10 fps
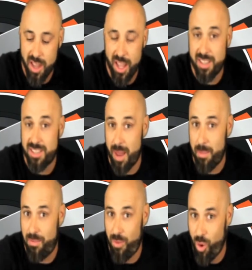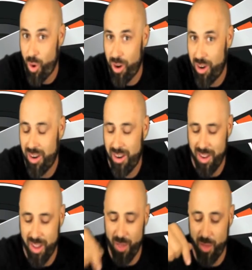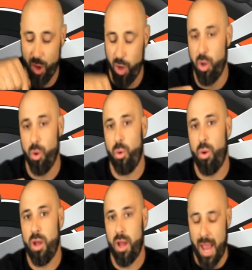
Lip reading: except for the new